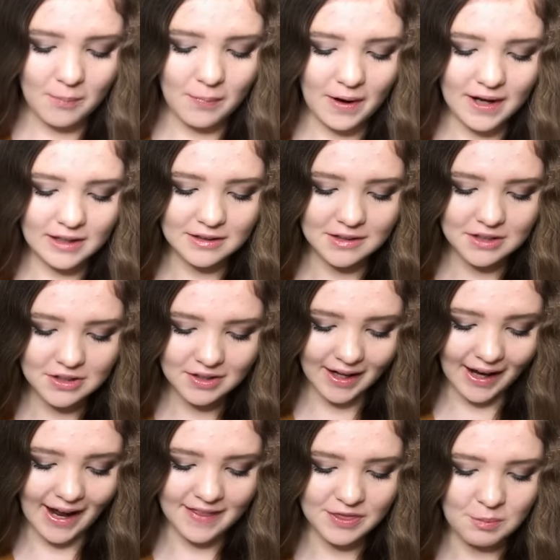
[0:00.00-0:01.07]
but look
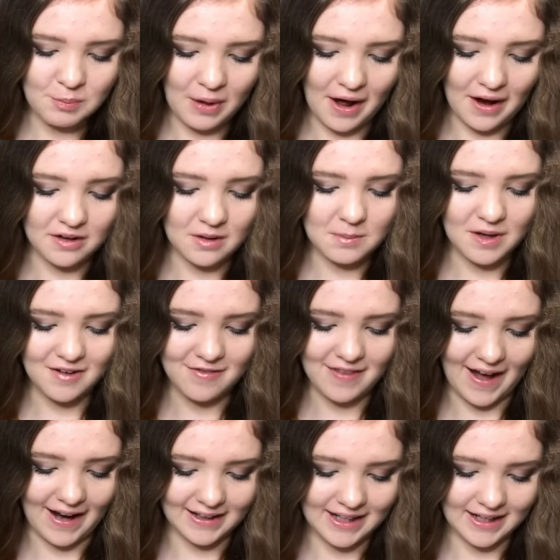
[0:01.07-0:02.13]
at the bottom of
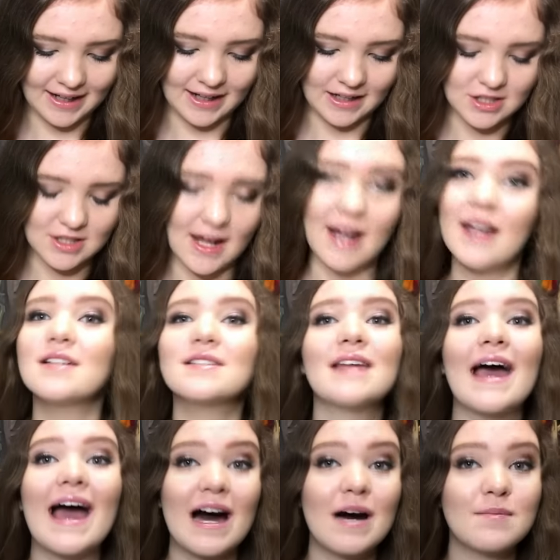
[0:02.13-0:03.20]
that cage. That is
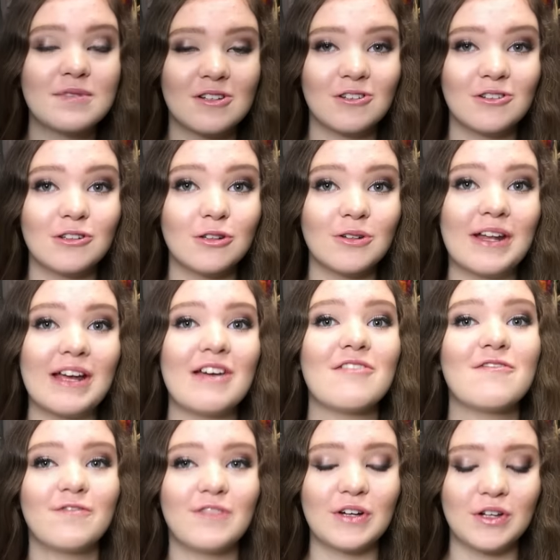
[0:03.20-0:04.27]
absolutely
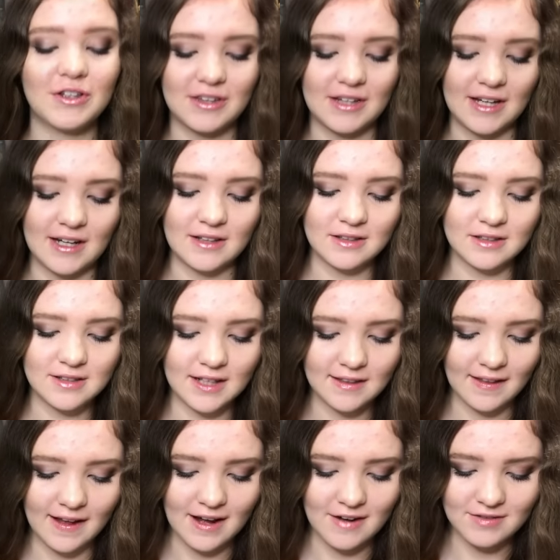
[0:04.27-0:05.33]
filthy. It looks like
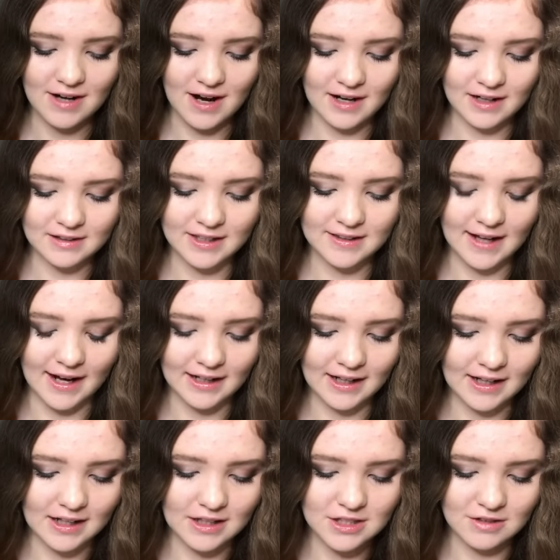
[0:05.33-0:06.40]
they have not cleaned that
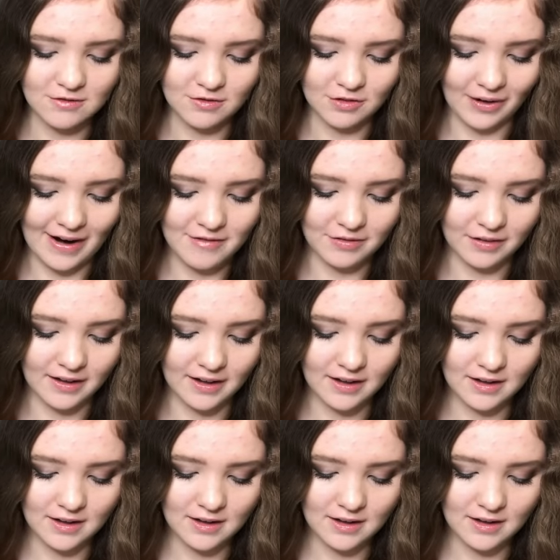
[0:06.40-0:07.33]
cage in forever.